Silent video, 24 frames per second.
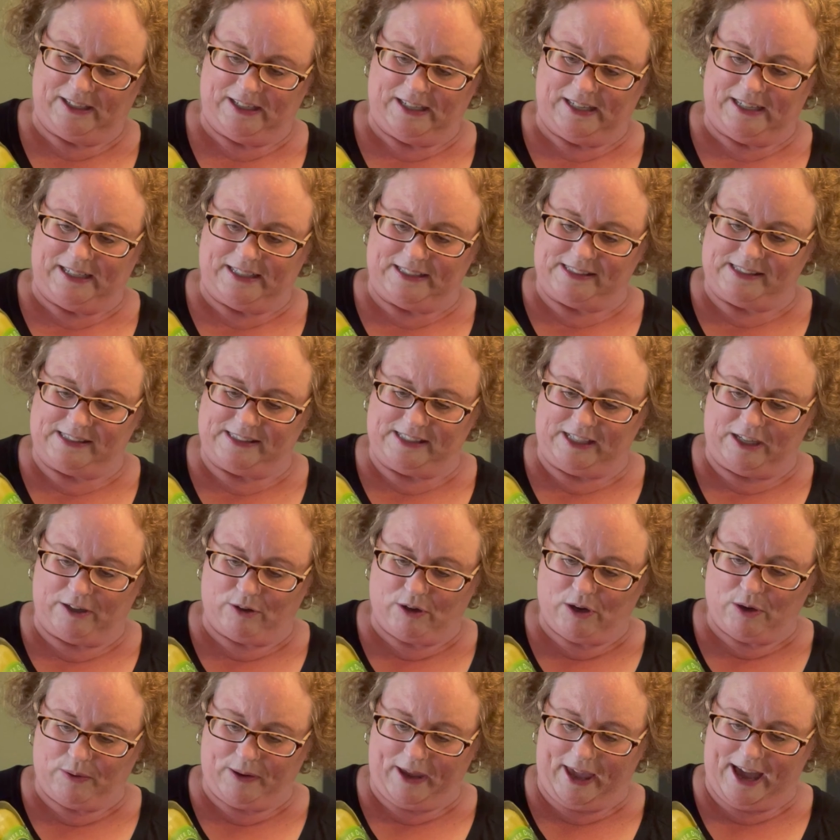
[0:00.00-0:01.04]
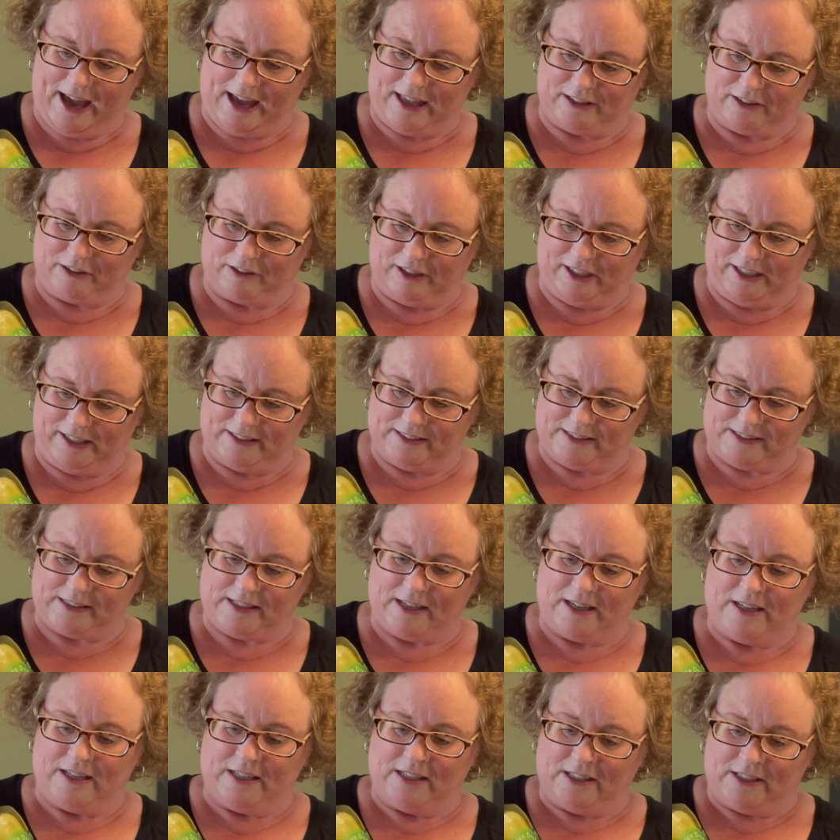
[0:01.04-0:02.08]
is 0
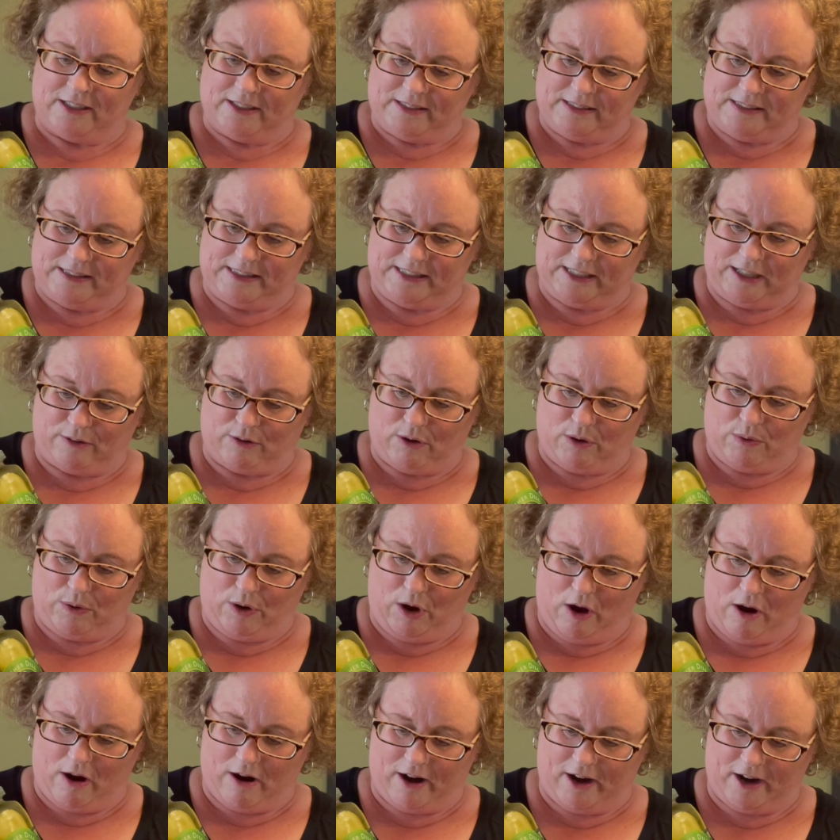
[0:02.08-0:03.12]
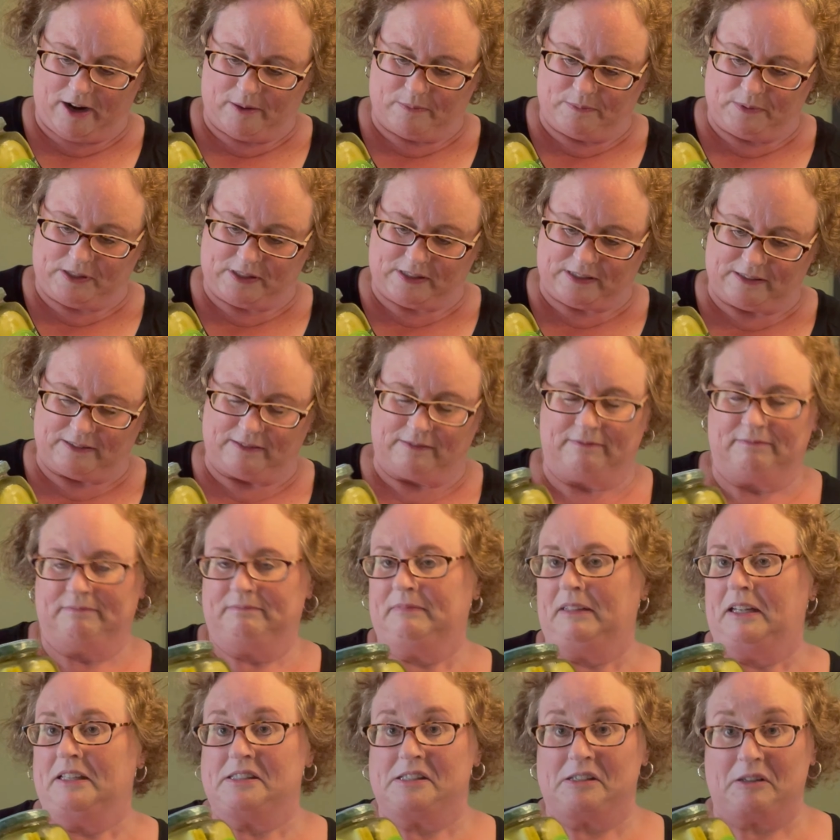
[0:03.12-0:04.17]
calories, 0 carbs,
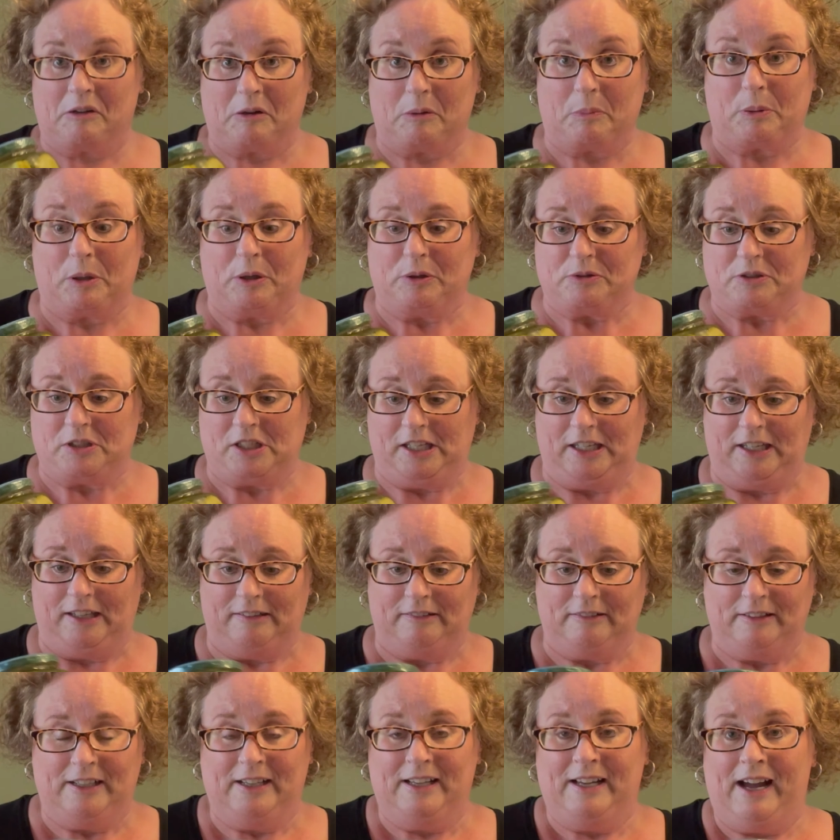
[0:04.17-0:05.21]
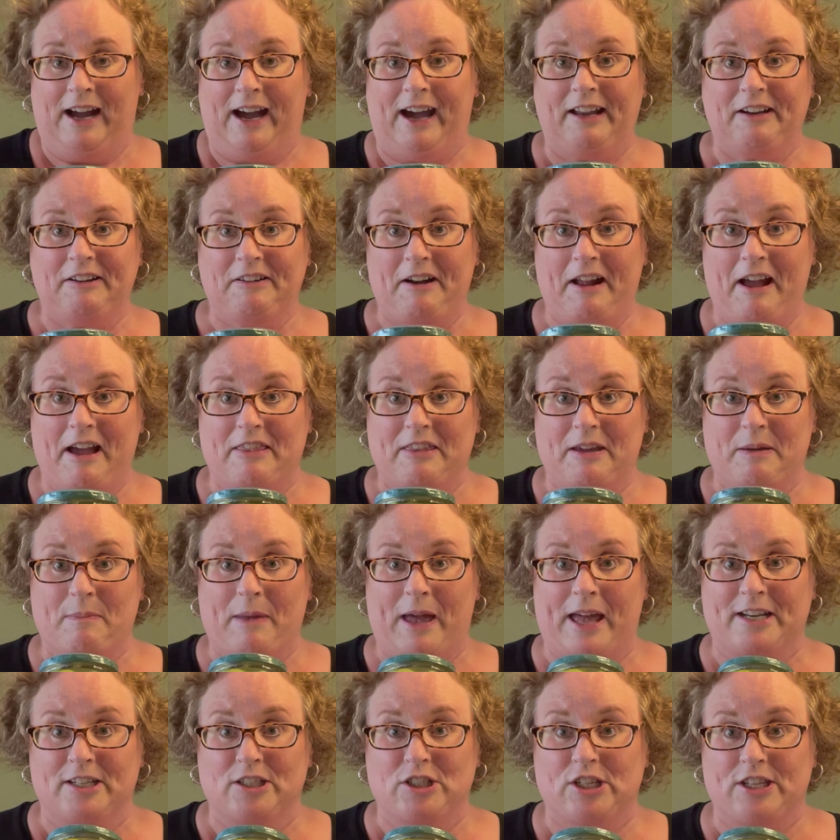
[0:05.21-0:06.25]
and 0 protein. I don't know how they
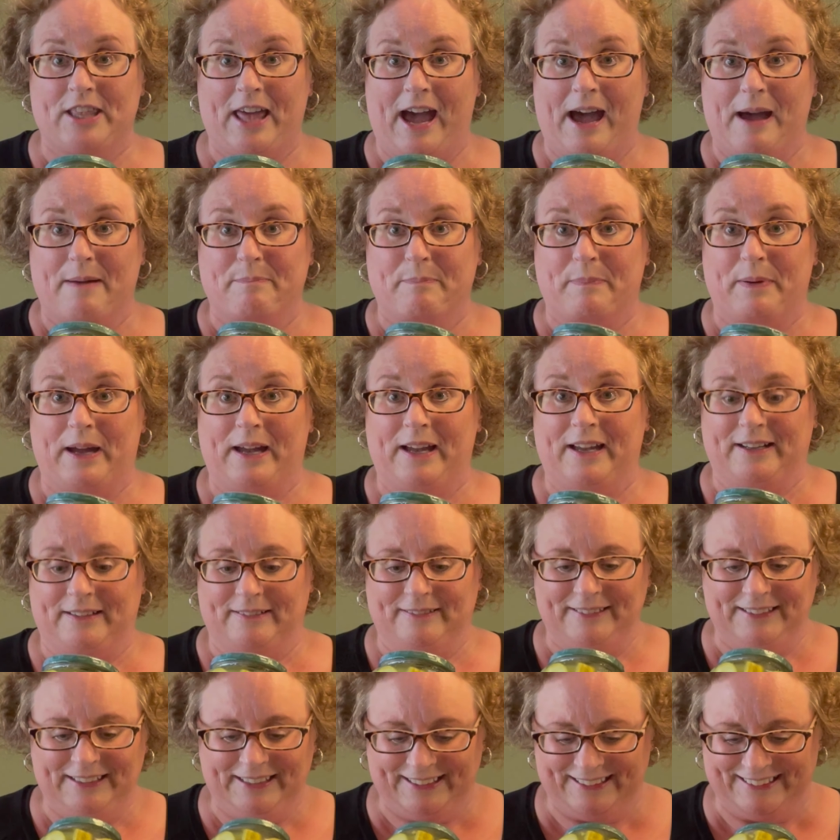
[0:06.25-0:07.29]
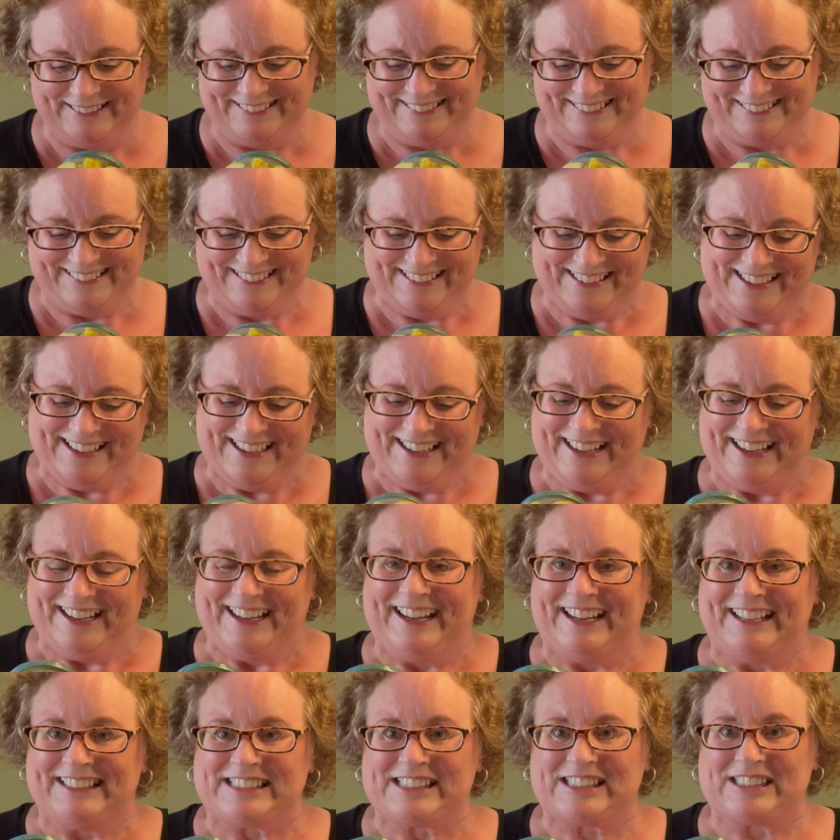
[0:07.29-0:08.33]
manage that, but
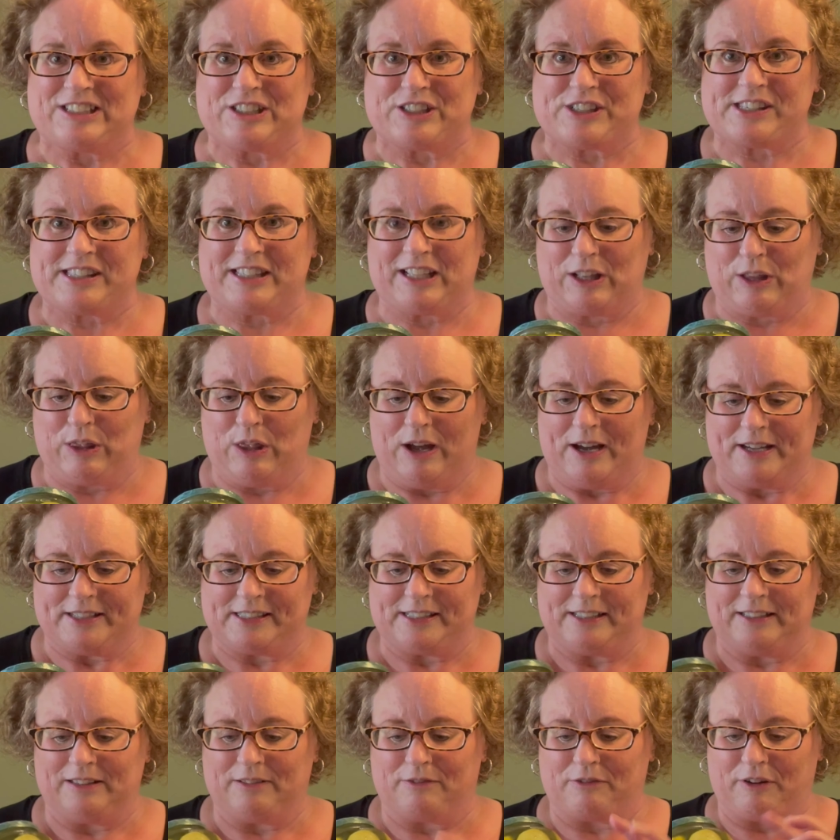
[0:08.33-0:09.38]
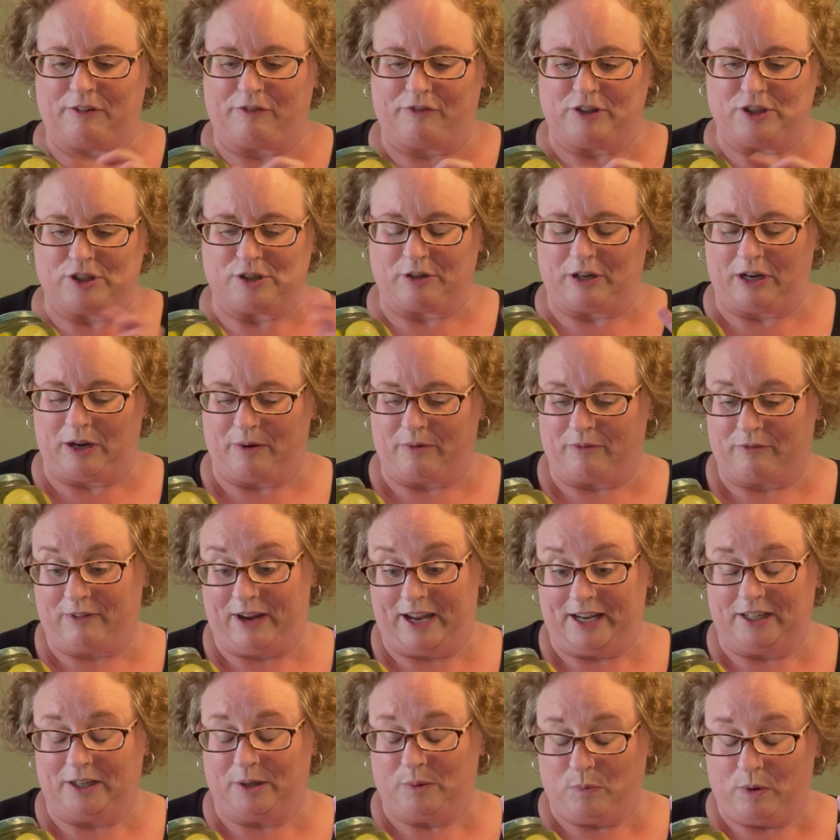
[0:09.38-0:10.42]
it's just the Claussen and the
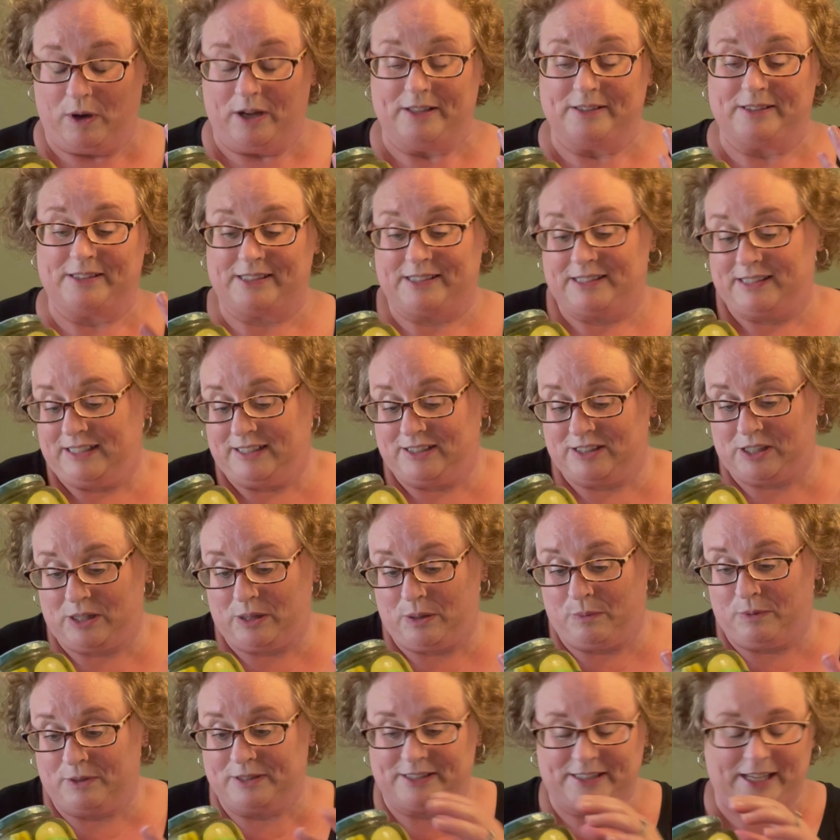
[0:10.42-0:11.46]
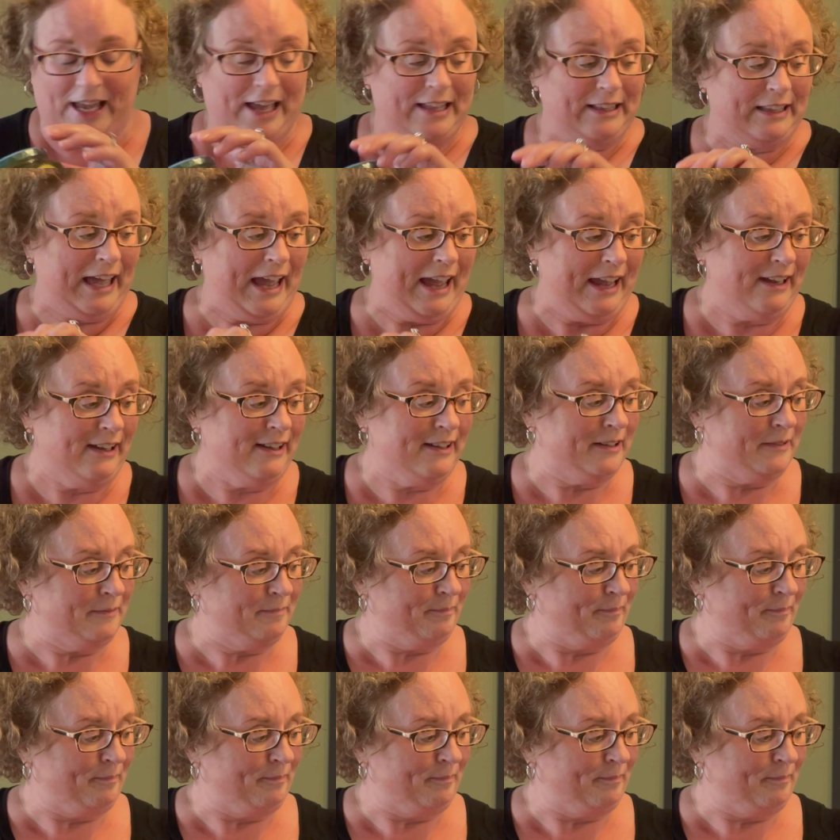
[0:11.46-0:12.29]
refrigerated ones. These are the ones I like.